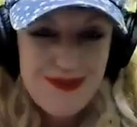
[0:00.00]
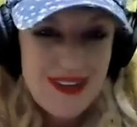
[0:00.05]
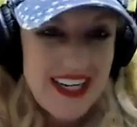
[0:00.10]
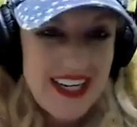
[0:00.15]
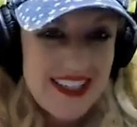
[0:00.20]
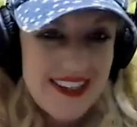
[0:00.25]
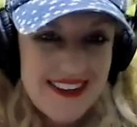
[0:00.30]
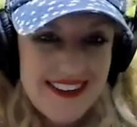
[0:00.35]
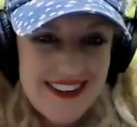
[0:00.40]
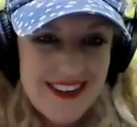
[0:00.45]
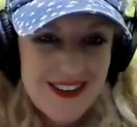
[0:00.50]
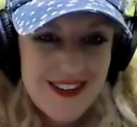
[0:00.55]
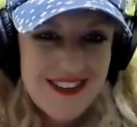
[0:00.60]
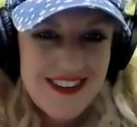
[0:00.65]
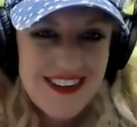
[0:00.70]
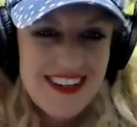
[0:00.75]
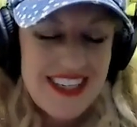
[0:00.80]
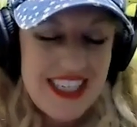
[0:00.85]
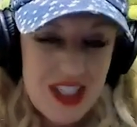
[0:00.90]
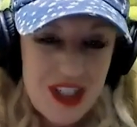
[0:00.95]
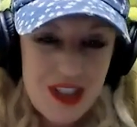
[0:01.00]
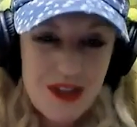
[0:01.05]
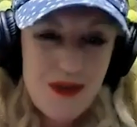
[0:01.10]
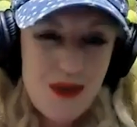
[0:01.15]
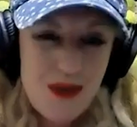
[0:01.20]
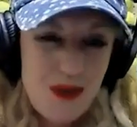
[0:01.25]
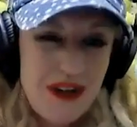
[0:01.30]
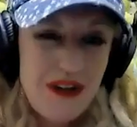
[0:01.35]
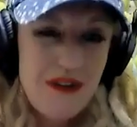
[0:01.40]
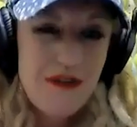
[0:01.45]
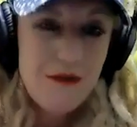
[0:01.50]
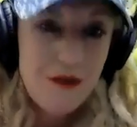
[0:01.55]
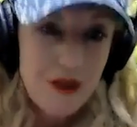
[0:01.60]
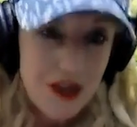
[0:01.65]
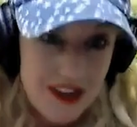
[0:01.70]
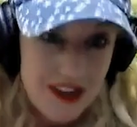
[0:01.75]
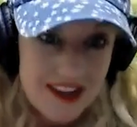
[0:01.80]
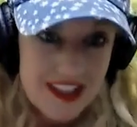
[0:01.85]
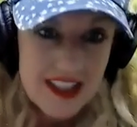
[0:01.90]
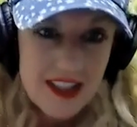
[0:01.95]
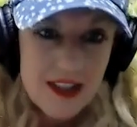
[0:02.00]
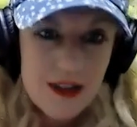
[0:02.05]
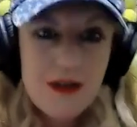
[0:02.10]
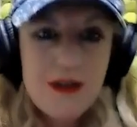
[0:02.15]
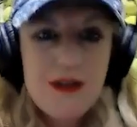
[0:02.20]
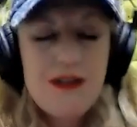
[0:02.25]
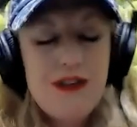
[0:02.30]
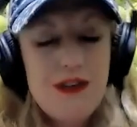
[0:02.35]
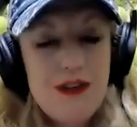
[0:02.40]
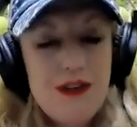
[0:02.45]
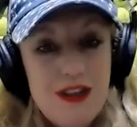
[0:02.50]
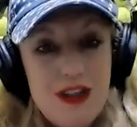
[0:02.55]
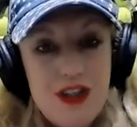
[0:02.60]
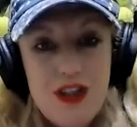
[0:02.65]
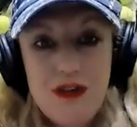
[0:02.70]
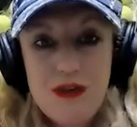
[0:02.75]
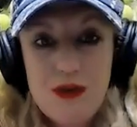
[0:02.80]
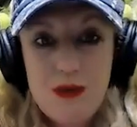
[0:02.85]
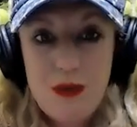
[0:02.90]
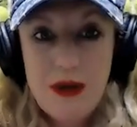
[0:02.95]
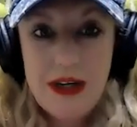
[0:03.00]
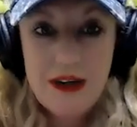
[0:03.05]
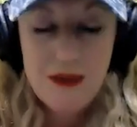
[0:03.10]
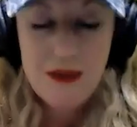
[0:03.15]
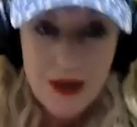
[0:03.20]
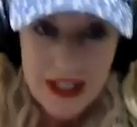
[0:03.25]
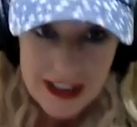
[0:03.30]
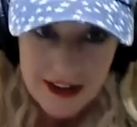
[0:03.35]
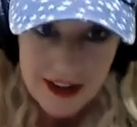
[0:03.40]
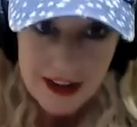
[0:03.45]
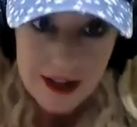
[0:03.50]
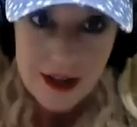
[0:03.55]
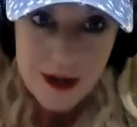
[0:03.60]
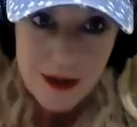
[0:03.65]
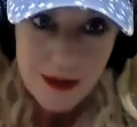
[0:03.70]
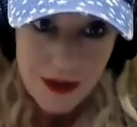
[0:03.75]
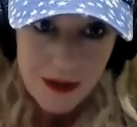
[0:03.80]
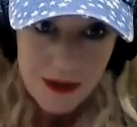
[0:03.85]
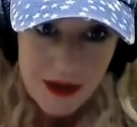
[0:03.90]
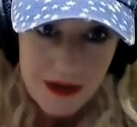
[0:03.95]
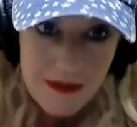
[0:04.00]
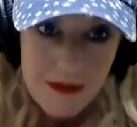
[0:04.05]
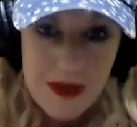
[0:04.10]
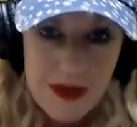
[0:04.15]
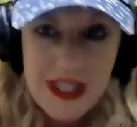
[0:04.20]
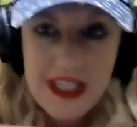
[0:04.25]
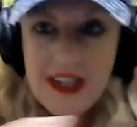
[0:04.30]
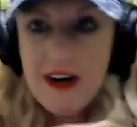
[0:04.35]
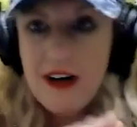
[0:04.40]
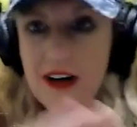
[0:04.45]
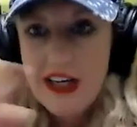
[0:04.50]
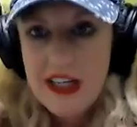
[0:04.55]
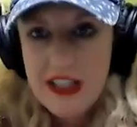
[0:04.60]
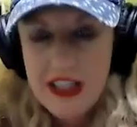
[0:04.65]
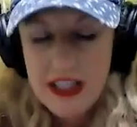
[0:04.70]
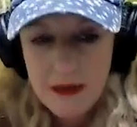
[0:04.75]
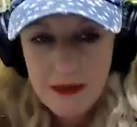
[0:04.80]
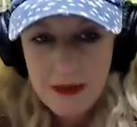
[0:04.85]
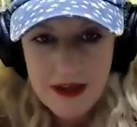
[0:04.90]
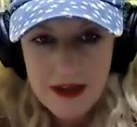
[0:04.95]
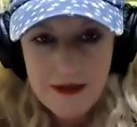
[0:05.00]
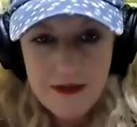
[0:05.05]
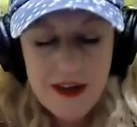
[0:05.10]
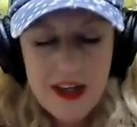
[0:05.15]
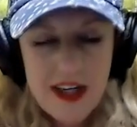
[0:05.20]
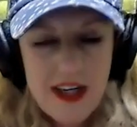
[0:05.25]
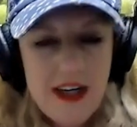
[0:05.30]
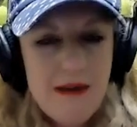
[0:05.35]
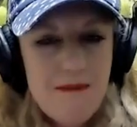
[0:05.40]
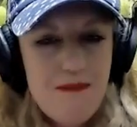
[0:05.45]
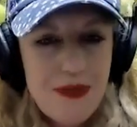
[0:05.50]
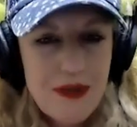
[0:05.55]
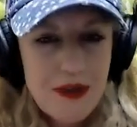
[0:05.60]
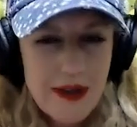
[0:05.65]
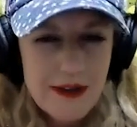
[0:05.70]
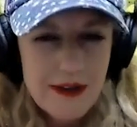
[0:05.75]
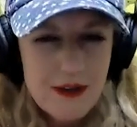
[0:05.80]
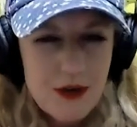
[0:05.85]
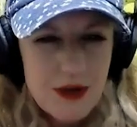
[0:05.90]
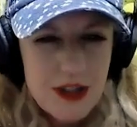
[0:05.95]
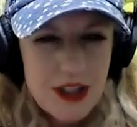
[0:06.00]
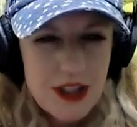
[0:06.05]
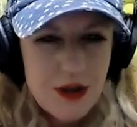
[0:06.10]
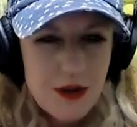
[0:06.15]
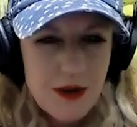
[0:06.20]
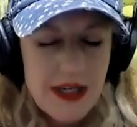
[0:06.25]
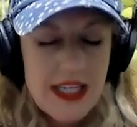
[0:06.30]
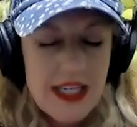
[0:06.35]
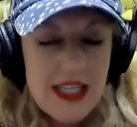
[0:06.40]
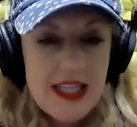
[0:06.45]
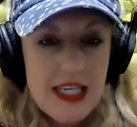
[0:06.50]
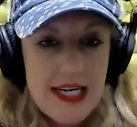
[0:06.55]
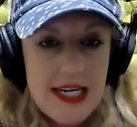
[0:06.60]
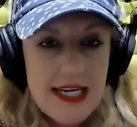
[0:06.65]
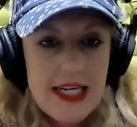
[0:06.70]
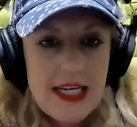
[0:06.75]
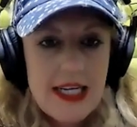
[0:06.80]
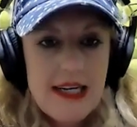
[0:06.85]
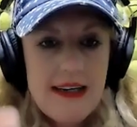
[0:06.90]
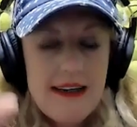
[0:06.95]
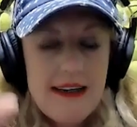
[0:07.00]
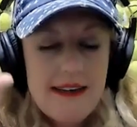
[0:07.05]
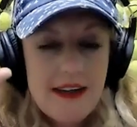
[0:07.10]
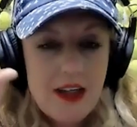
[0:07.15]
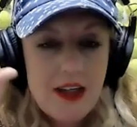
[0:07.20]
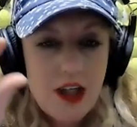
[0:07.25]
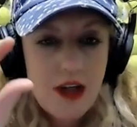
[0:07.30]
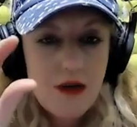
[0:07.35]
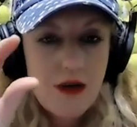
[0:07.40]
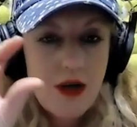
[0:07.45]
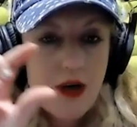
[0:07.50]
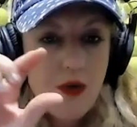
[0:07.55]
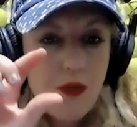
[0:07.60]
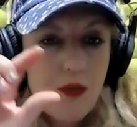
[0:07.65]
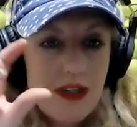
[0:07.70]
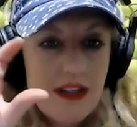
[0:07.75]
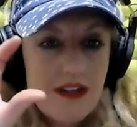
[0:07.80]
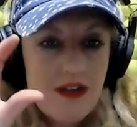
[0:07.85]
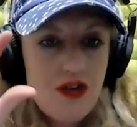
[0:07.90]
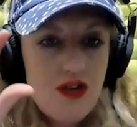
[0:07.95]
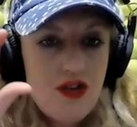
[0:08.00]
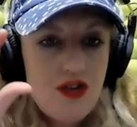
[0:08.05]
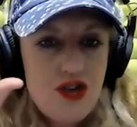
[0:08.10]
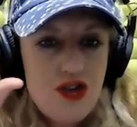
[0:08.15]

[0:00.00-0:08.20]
and there's issues with conflicting logos. There's issues where the logo can be, all of the above. Long story short, I think, is the logo was